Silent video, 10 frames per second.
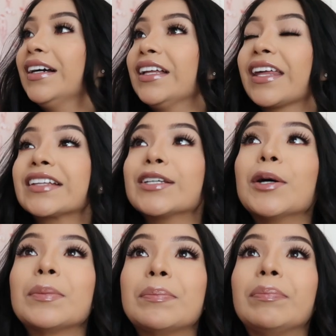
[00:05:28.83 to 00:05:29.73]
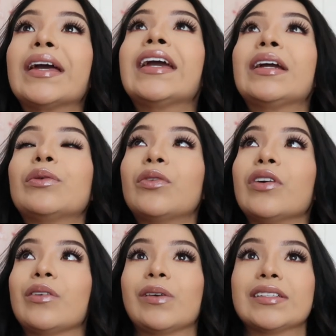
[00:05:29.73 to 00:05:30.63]
like, that's how painful
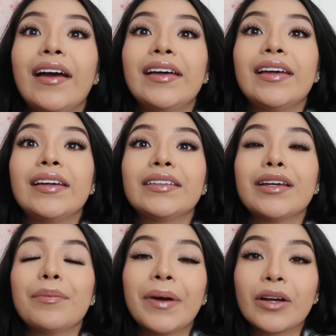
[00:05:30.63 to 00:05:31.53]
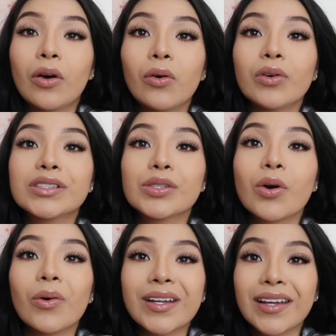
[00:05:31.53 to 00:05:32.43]
it was. And my goal to
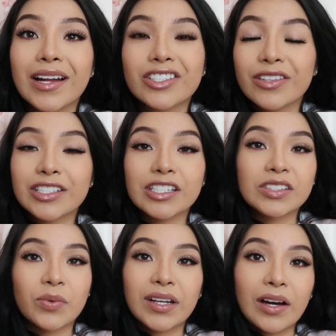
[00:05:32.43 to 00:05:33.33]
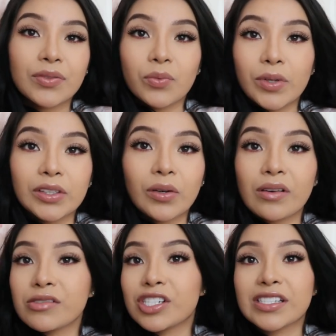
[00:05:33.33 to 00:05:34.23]
go in naturally just went out the window. I
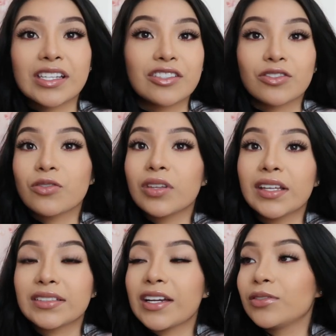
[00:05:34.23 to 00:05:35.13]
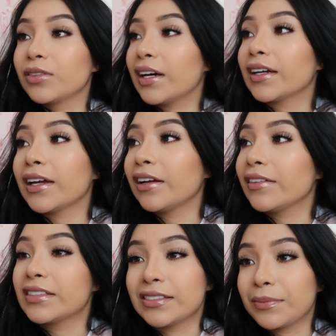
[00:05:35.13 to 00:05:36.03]
was just like, screw this, I do not care.
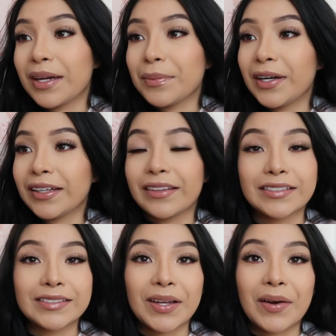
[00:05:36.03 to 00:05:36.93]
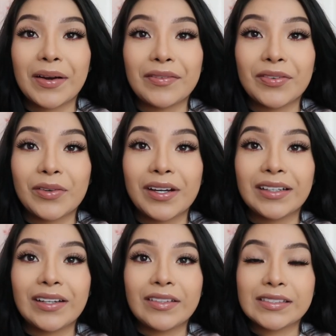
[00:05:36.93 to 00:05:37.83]
This is my body, this is how I feel right
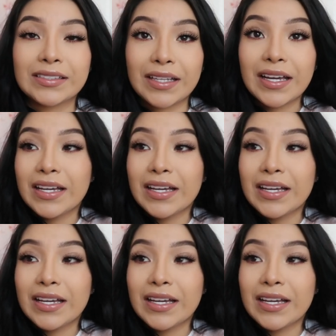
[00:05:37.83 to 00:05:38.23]
now, this is